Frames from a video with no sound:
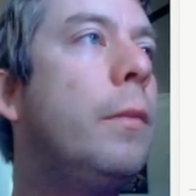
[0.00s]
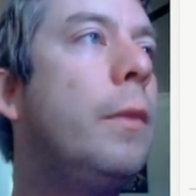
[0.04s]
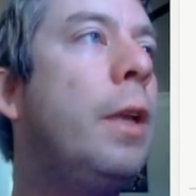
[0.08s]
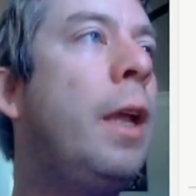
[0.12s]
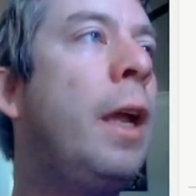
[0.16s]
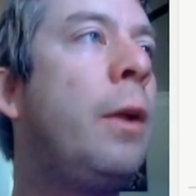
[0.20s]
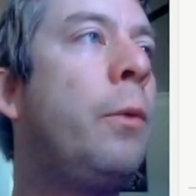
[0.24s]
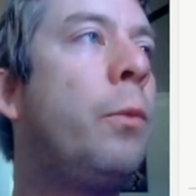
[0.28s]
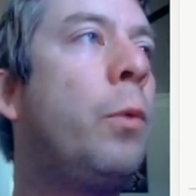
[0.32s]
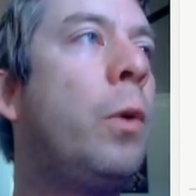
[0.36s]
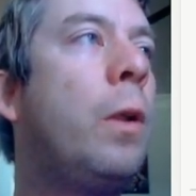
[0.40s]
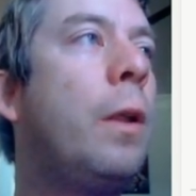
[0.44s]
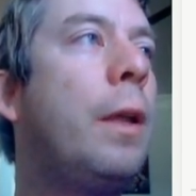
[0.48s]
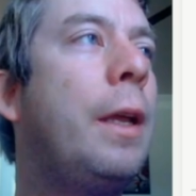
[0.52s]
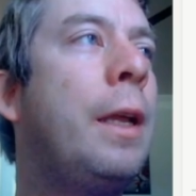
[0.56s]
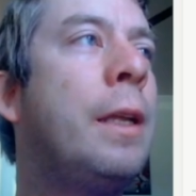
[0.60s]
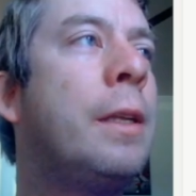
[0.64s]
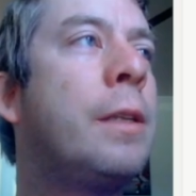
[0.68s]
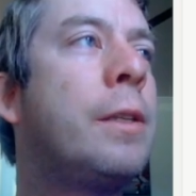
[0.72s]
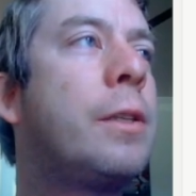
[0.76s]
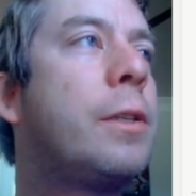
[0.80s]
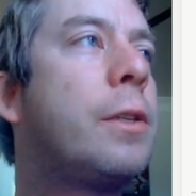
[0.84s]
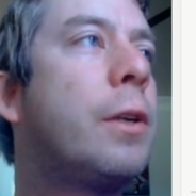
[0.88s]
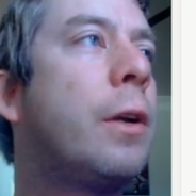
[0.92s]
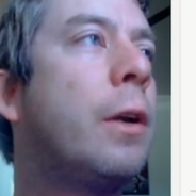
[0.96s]
And we'll
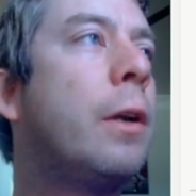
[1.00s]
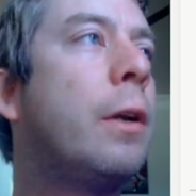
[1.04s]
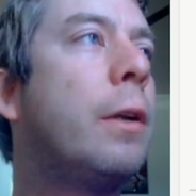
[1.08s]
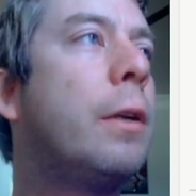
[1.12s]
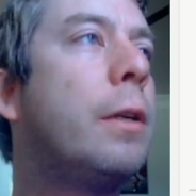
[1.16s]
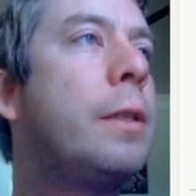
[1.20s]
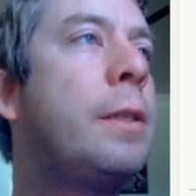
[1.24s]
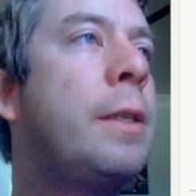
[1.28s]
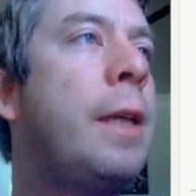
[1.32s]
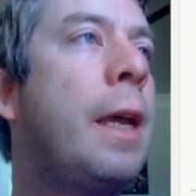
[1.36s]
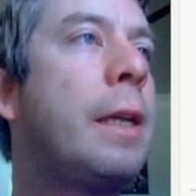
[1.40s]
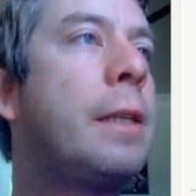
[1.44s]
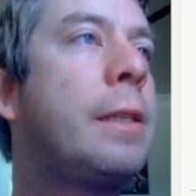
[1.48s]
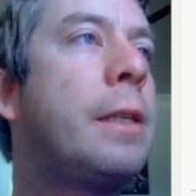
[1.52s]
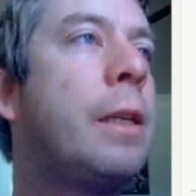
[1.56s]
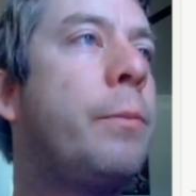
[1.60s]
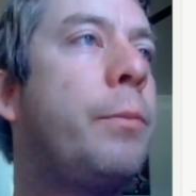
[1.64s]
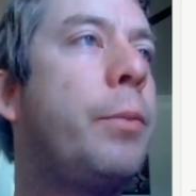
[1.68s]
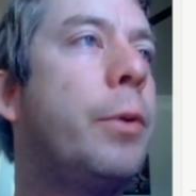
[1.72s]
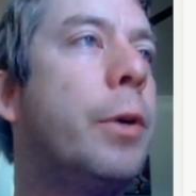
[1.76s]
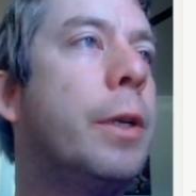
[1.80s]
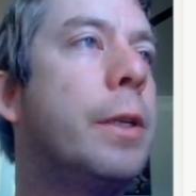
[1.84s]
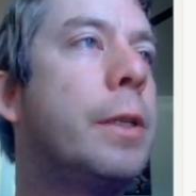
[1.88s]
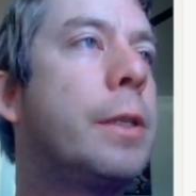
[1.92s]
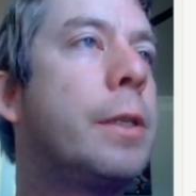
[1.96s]
insert text
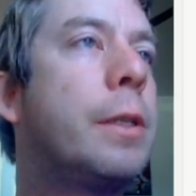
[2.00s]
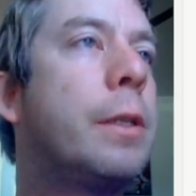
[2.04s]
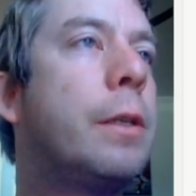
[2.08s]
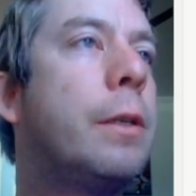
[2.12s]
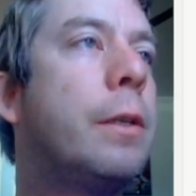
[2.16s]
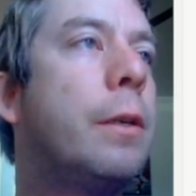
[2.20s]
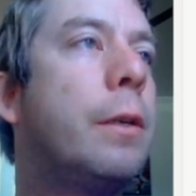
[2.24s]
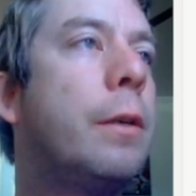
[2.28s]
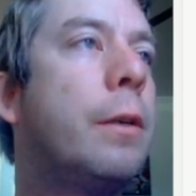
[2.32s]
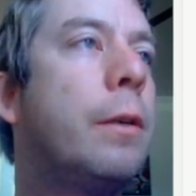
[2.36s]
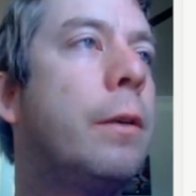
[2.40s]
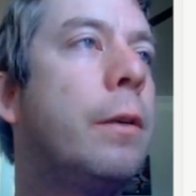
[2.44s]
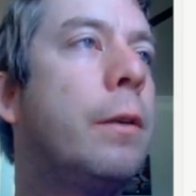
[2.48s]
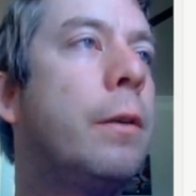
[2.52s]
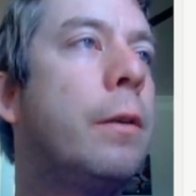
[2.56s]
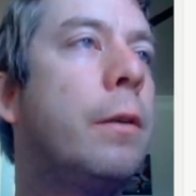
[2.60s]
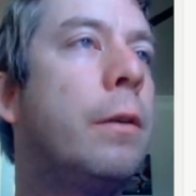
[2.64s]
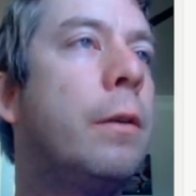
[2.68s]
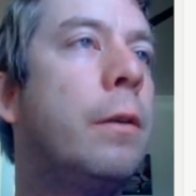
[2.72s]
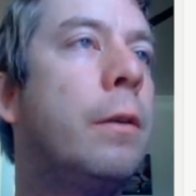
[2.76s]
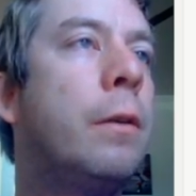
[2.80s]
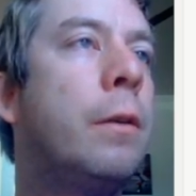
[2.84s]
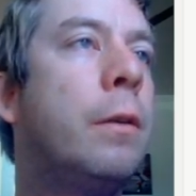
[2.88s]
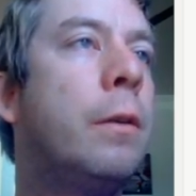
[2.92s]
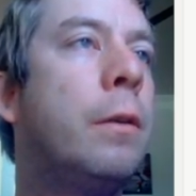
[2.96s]
inputs.
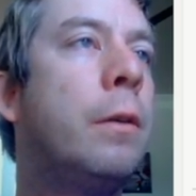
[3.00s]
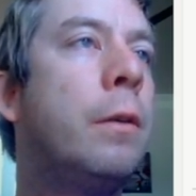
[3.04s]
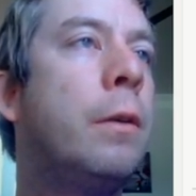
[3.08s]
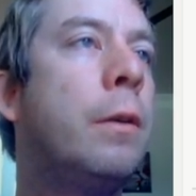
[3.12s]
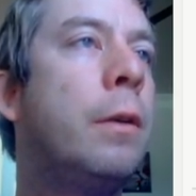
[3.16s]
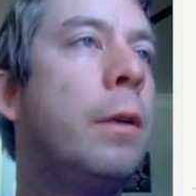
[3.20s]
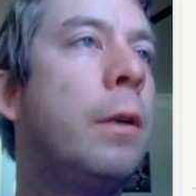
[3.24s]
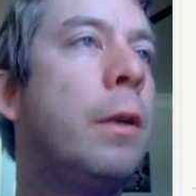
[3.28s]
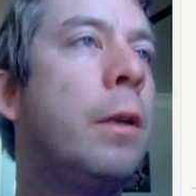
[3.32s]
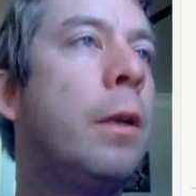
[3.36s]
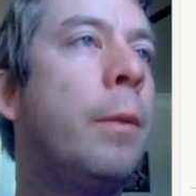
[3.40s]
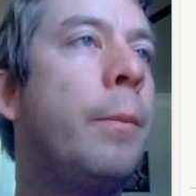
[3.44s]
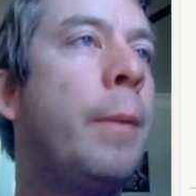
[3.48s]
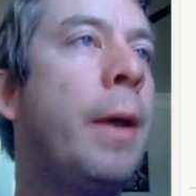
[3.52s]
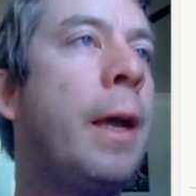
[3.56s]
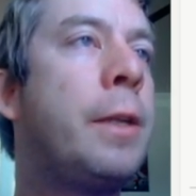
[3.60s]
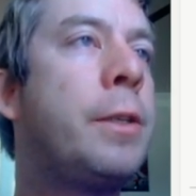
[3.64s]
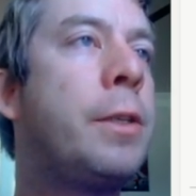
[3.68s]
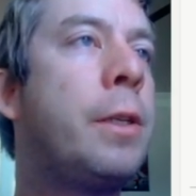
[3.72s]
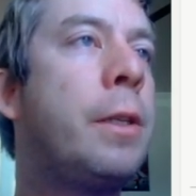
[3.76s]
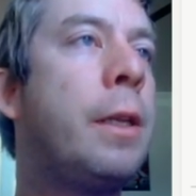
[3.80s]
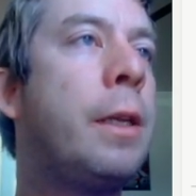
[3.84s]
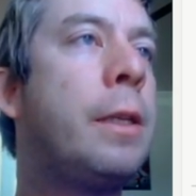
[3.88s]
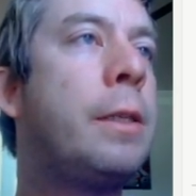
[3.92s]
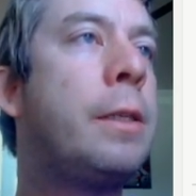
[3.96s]
And
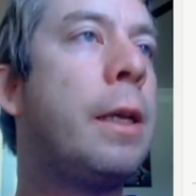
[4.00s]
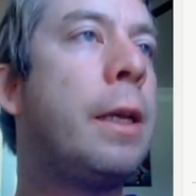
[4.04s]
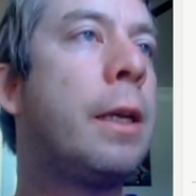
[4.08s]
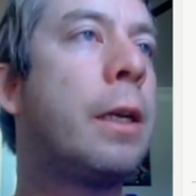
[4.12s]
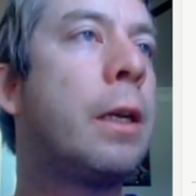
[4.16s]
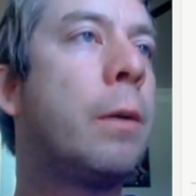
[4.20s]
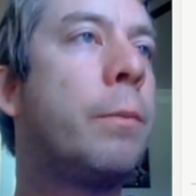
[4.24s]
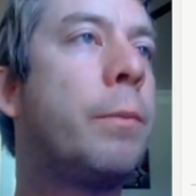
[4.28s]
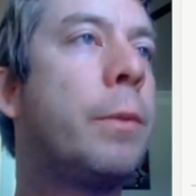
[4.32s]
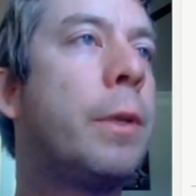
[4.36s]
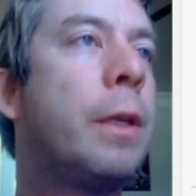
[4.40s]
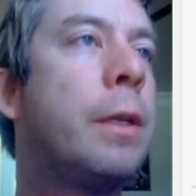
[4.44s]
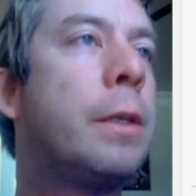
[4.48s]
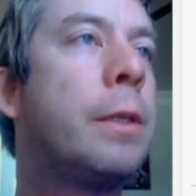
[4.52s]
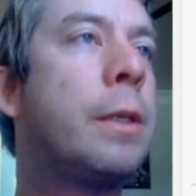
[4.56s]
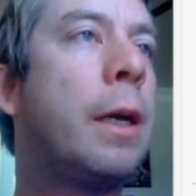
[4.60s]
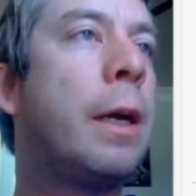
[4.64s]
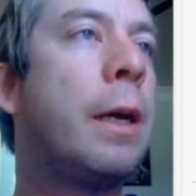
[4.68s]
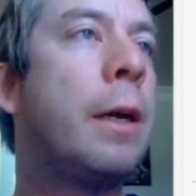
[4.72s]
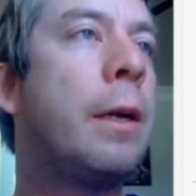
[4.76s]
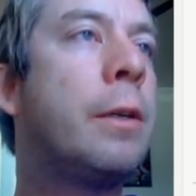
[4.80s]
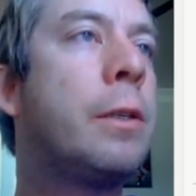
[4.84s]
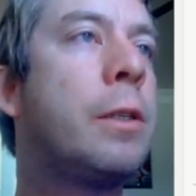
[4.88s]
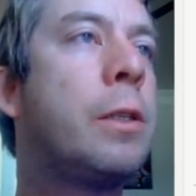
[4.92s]
imagine they take up the entire